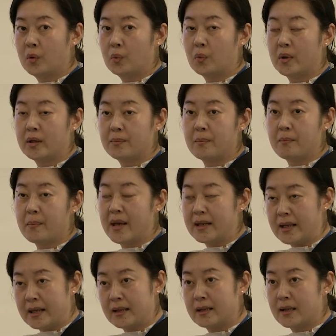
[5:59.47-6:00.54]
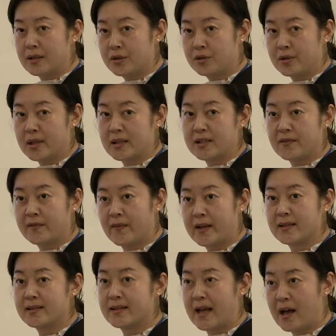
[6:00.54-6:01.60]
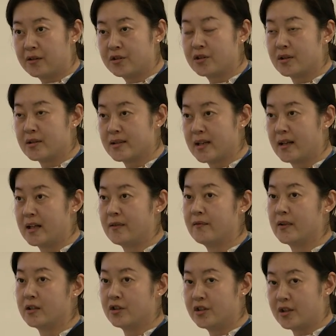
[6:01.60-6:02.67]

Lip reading: when many industries face downturns and even